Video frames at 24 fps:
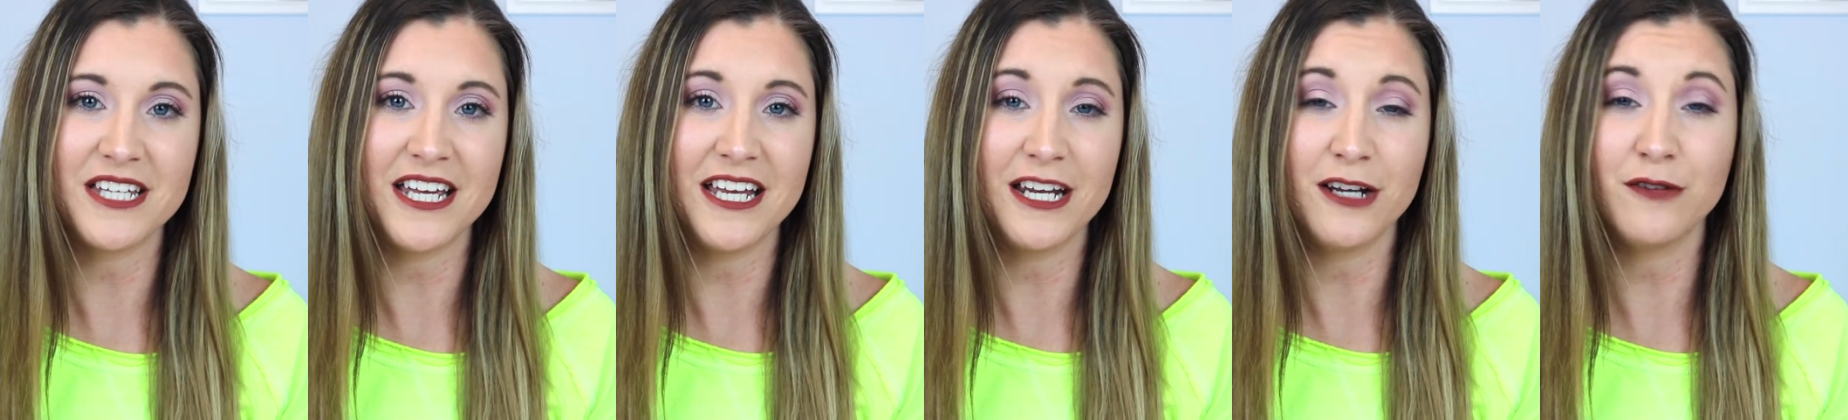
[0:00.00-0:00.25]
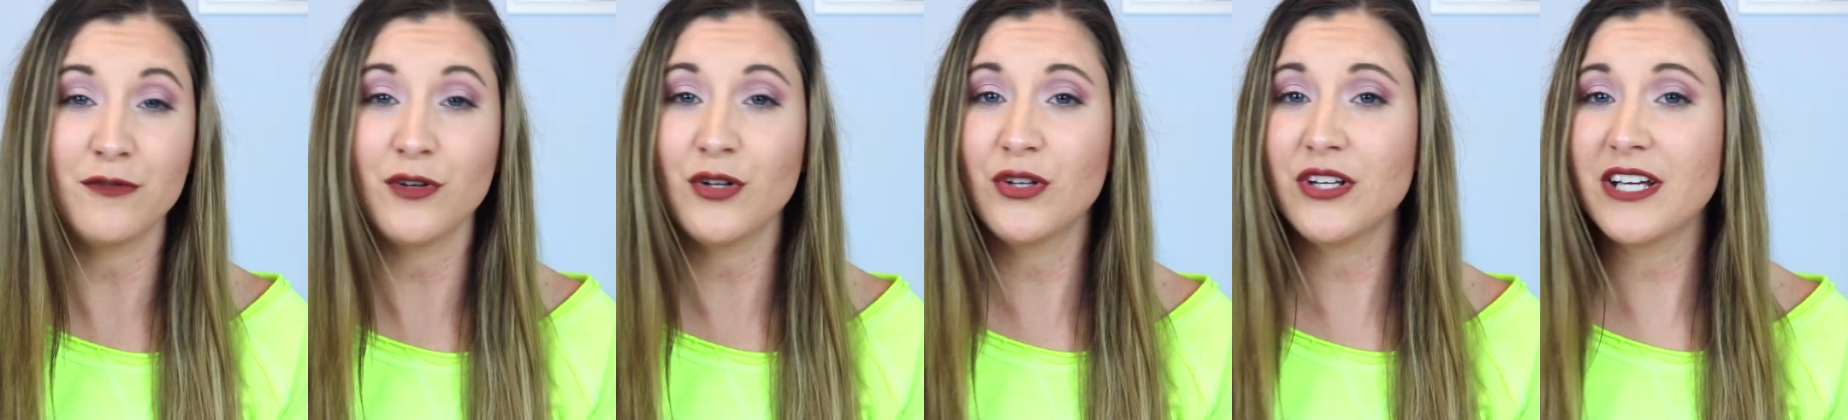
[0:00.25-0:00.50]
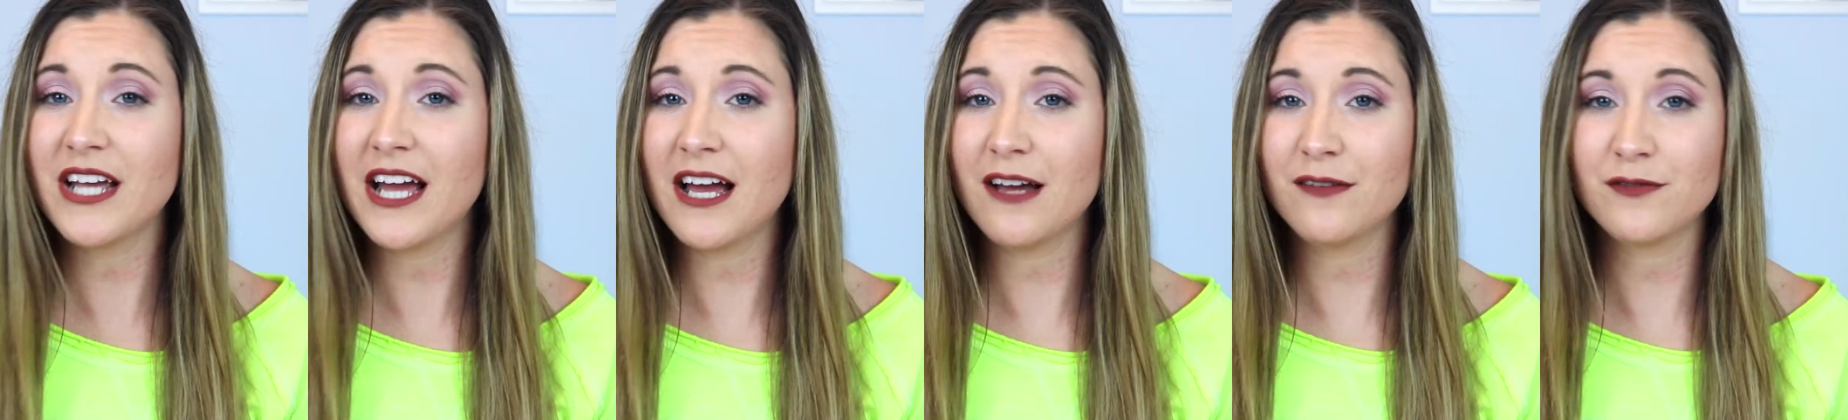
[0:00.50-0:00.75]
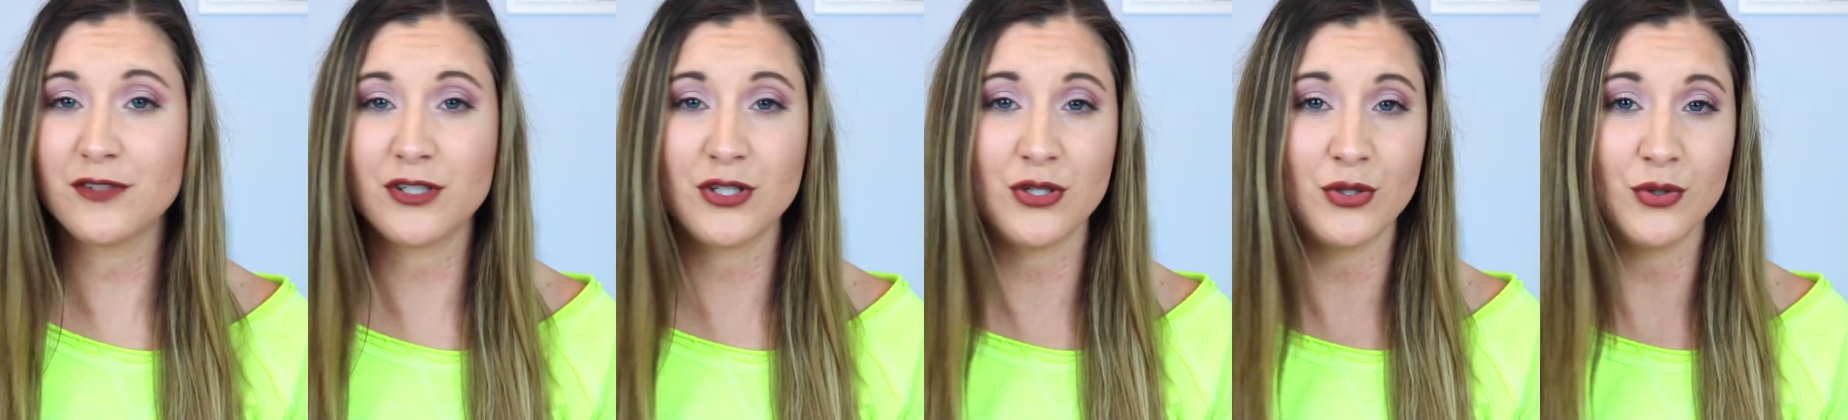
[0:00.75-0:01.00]
and I've only
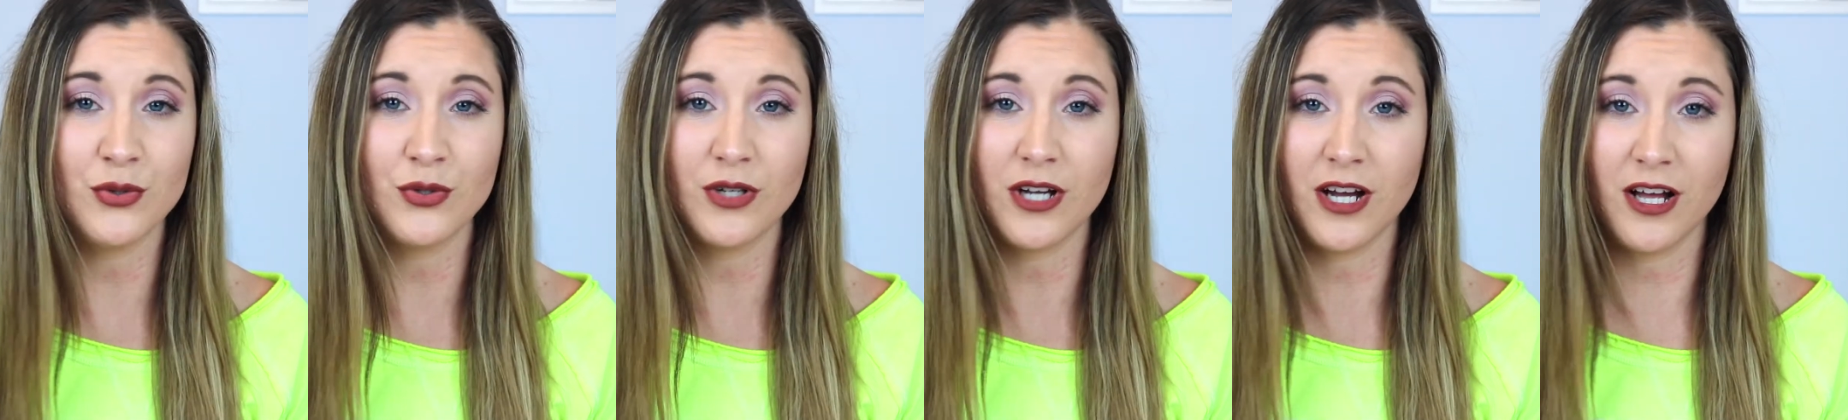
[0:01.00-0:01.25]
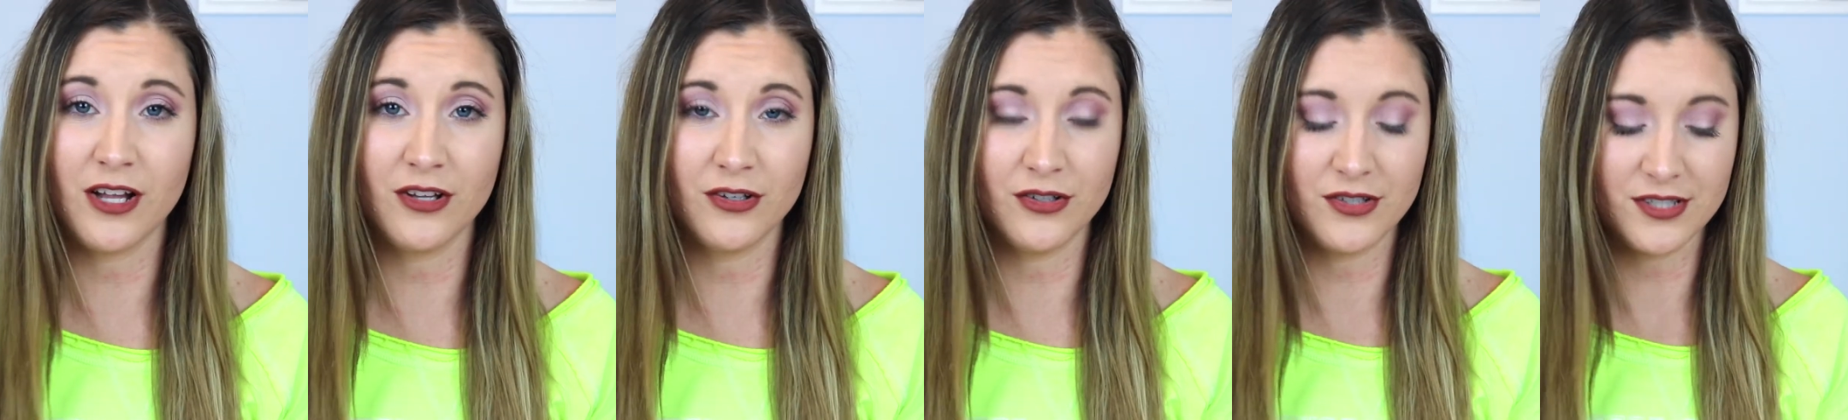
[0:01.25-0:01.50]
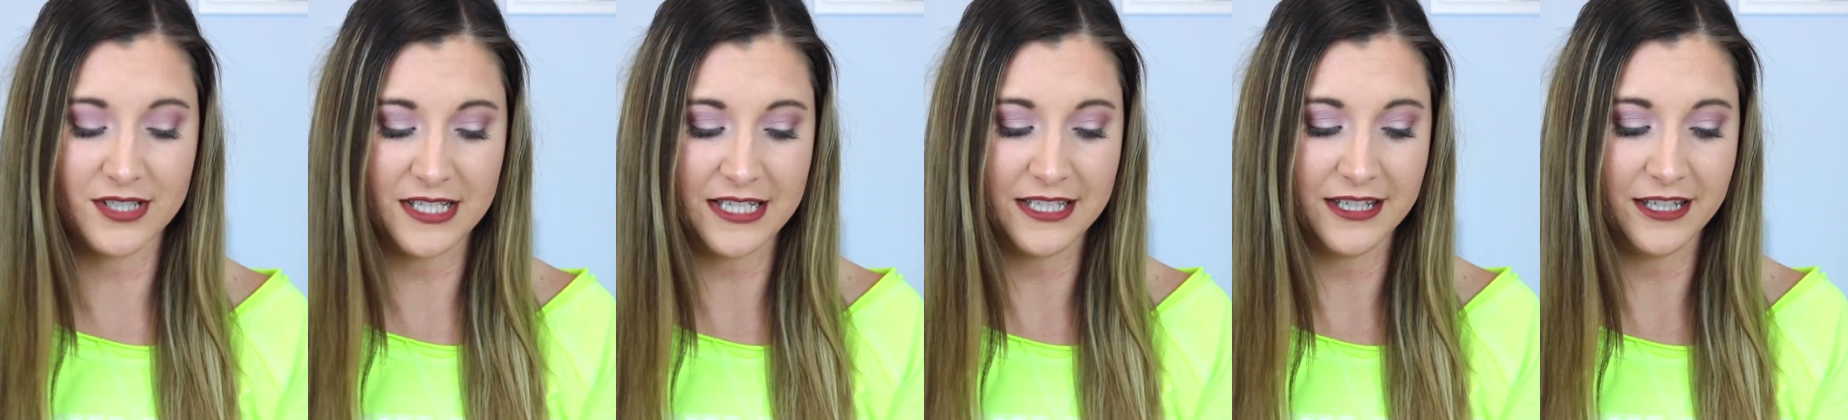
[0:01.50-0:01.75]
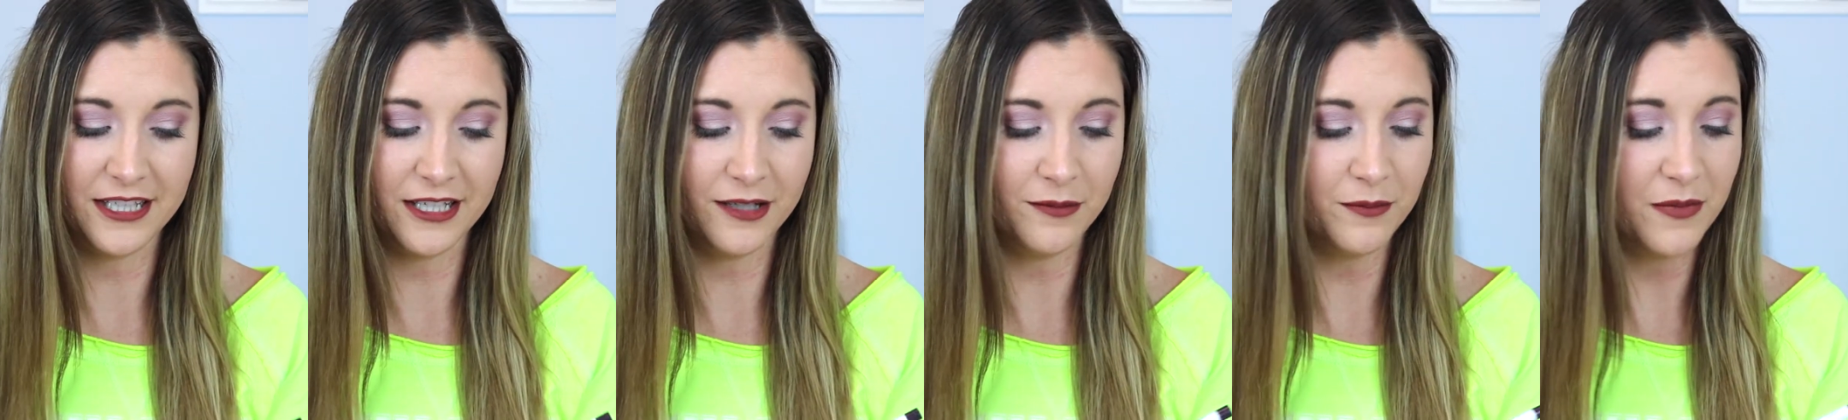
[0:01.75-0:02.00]
have 2 colors in
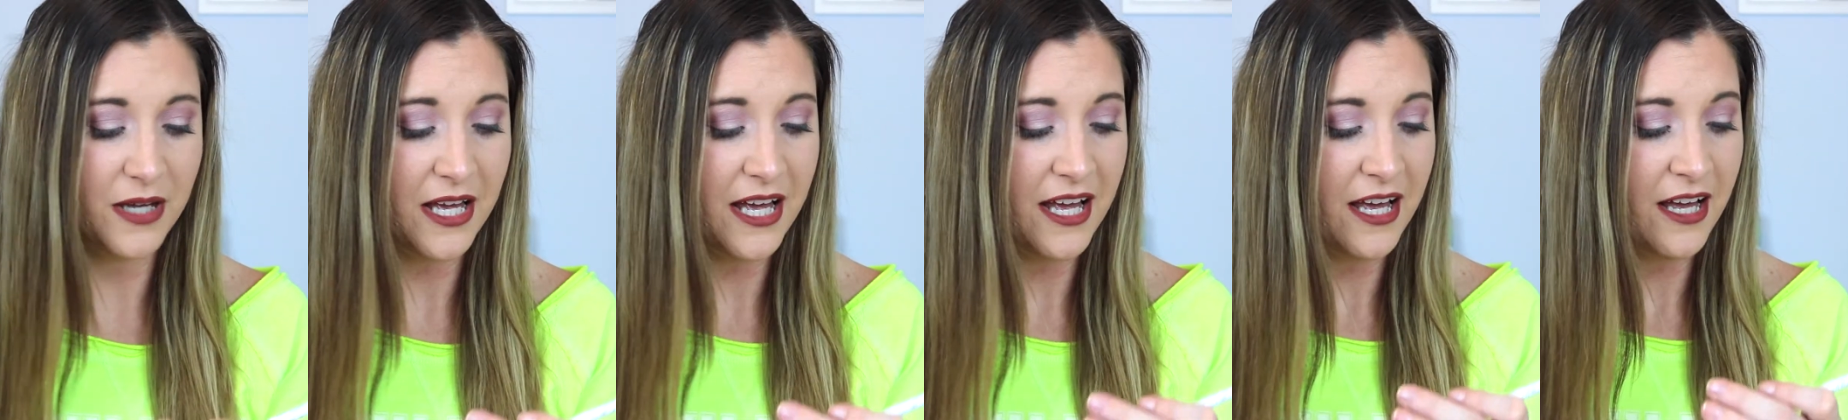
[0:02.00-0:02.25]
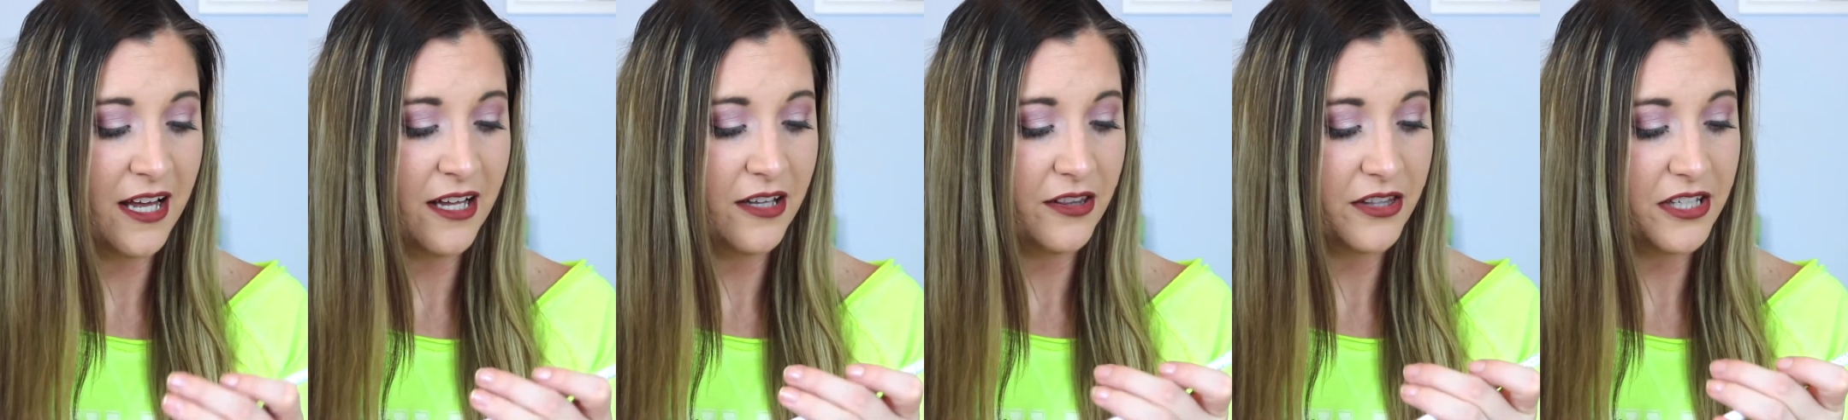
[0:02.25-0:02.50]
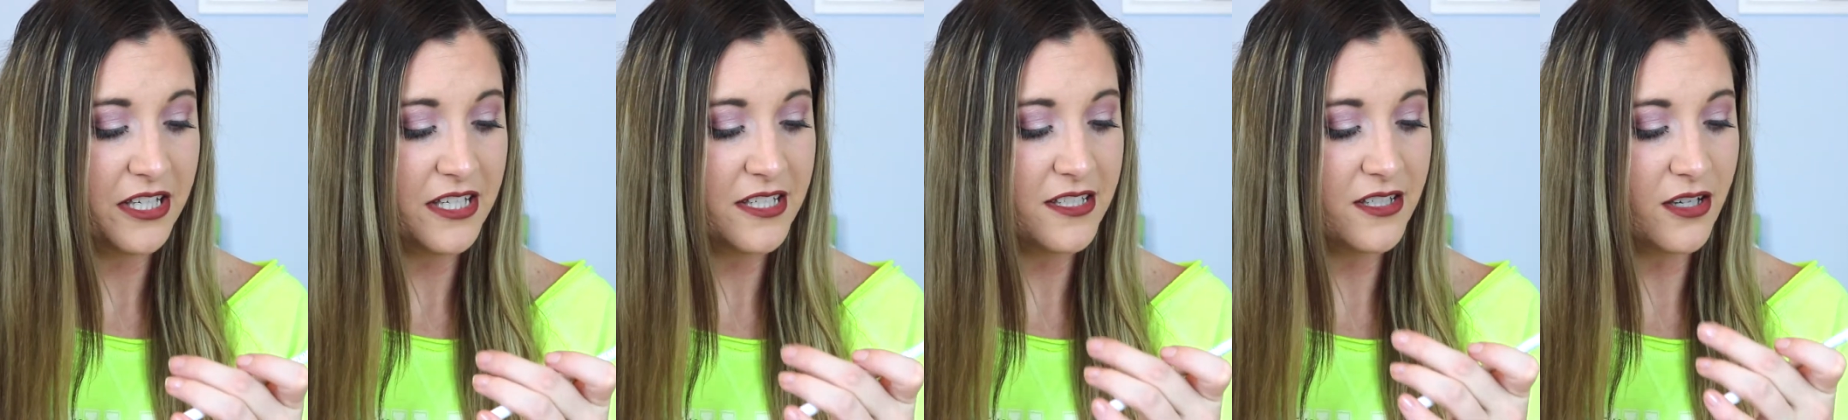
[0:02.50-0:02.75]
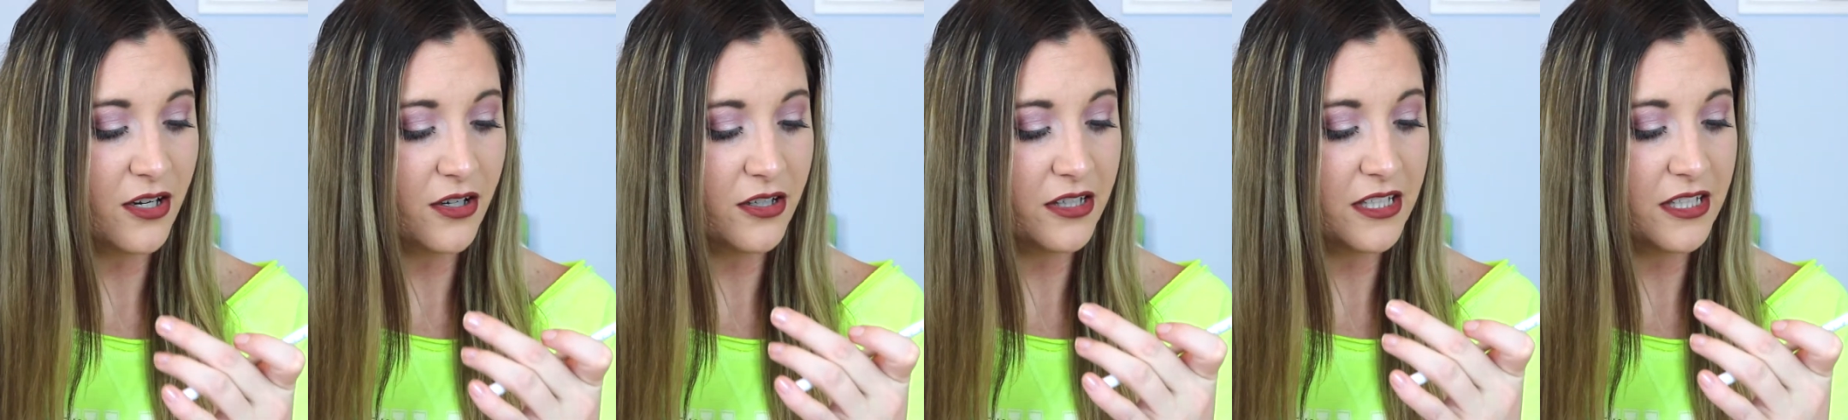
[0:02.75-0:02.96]
them. These are